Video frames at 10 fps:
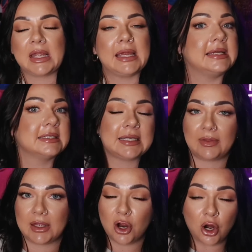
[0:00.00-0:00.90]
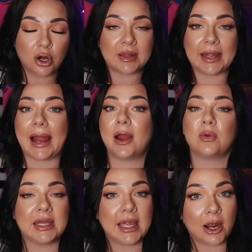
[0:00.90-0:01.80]
He's telling her, like, I
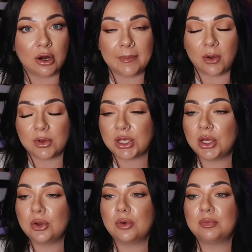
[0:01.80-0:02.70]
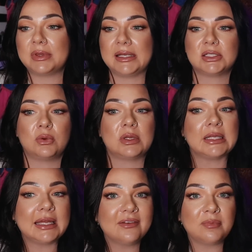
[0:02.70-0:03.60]
only care about you. Please don't leave